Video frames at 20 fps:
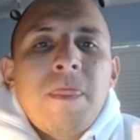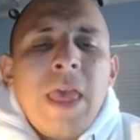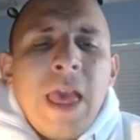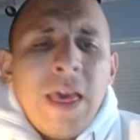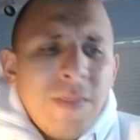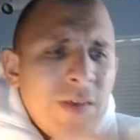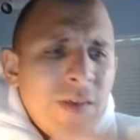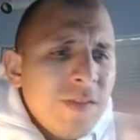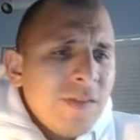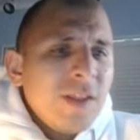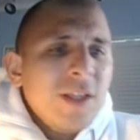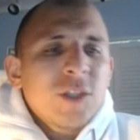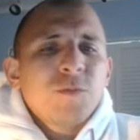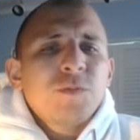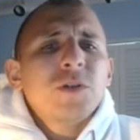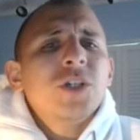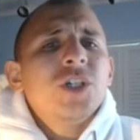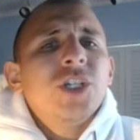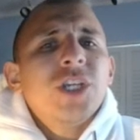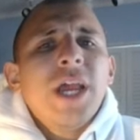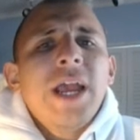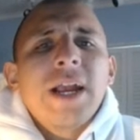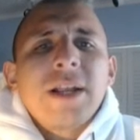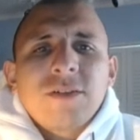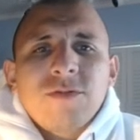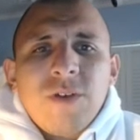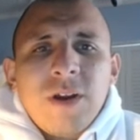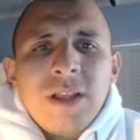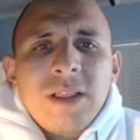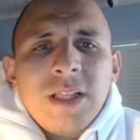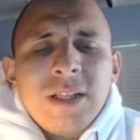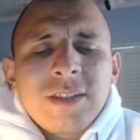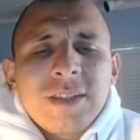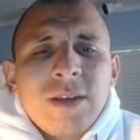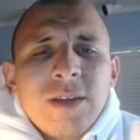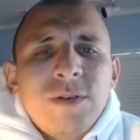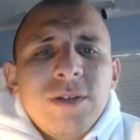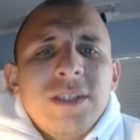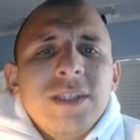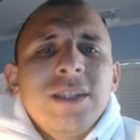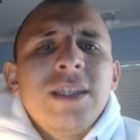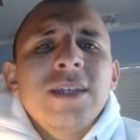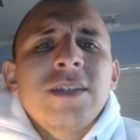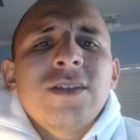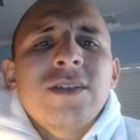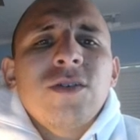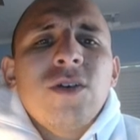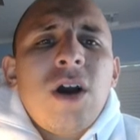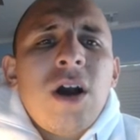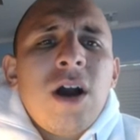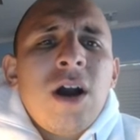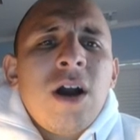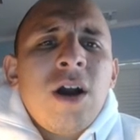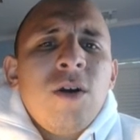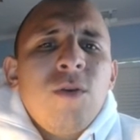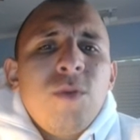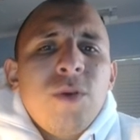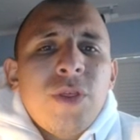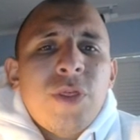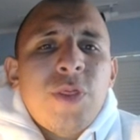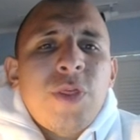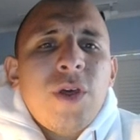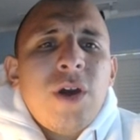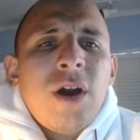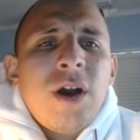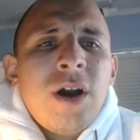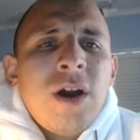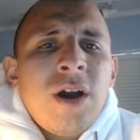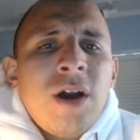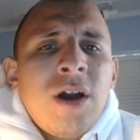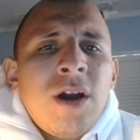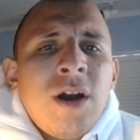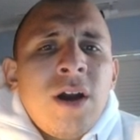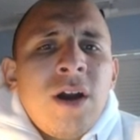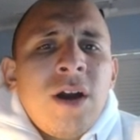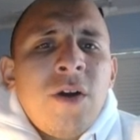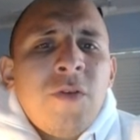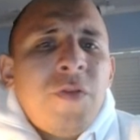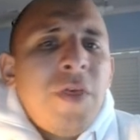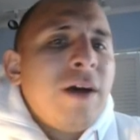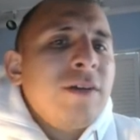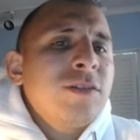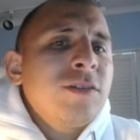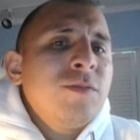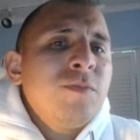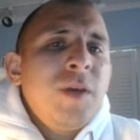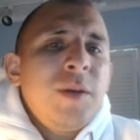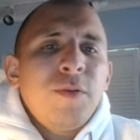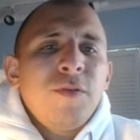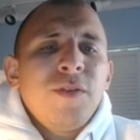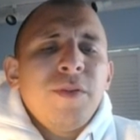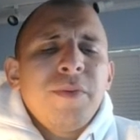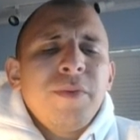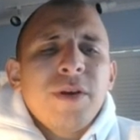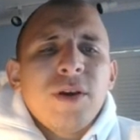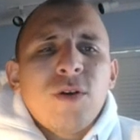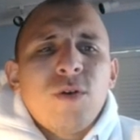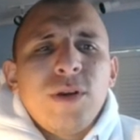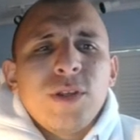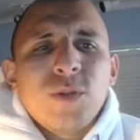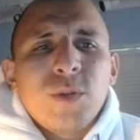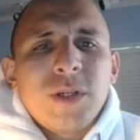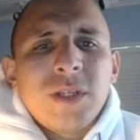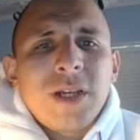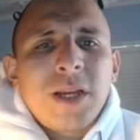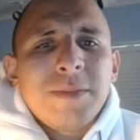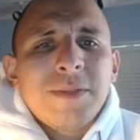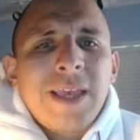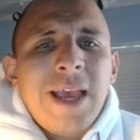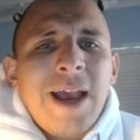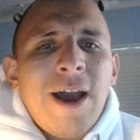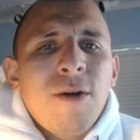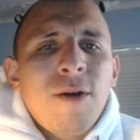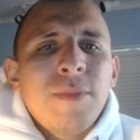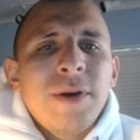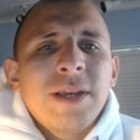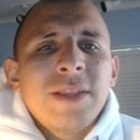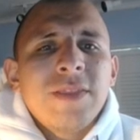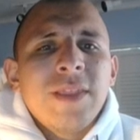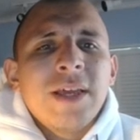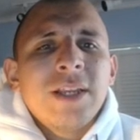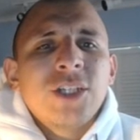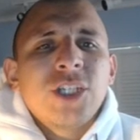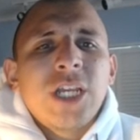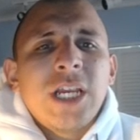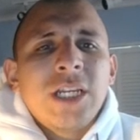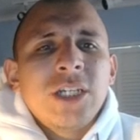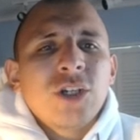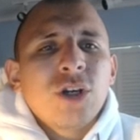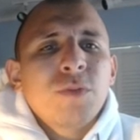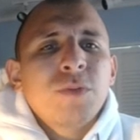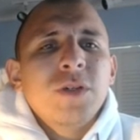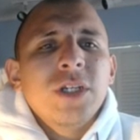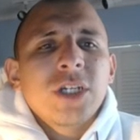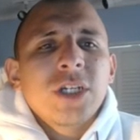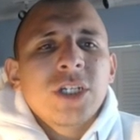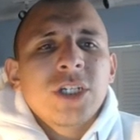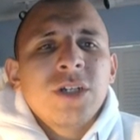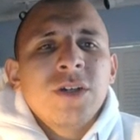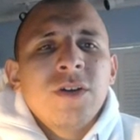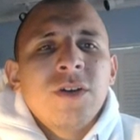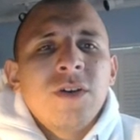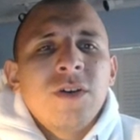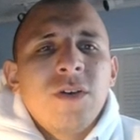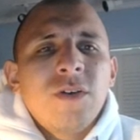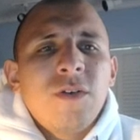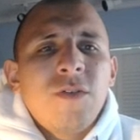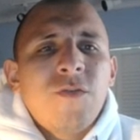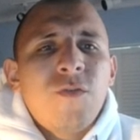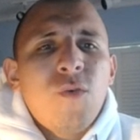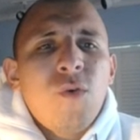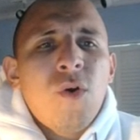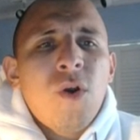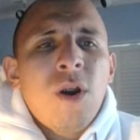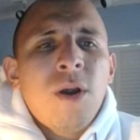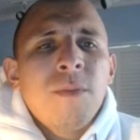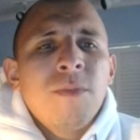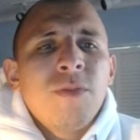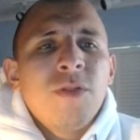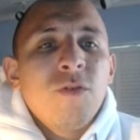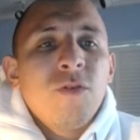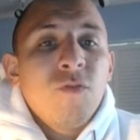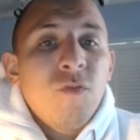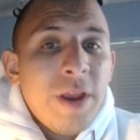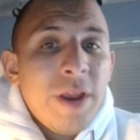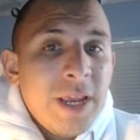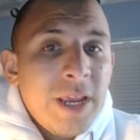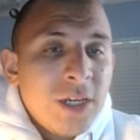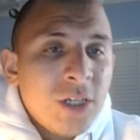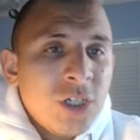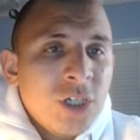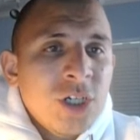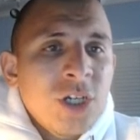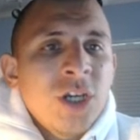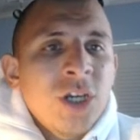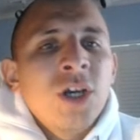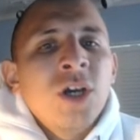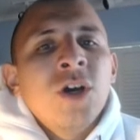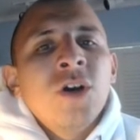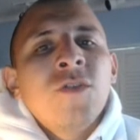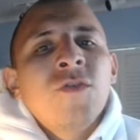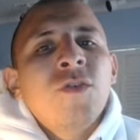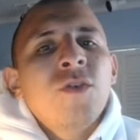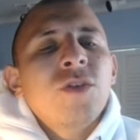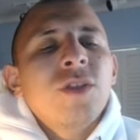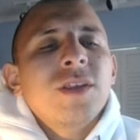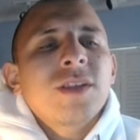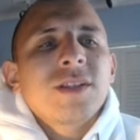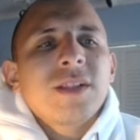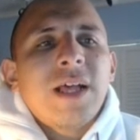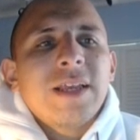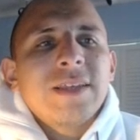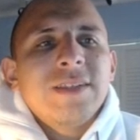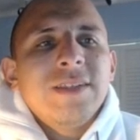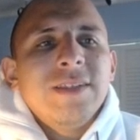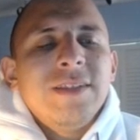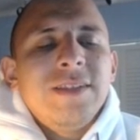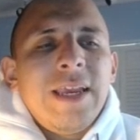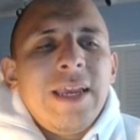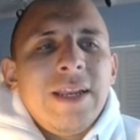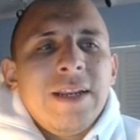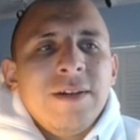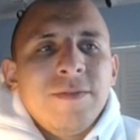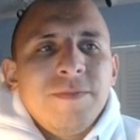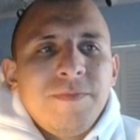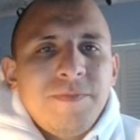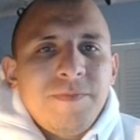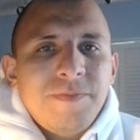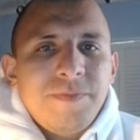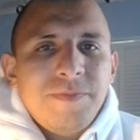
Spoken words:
And then let's project, right? Let's say we did this with 1,000 people flipping a coin 20 times. How might that change our prediction from the range for this class's data?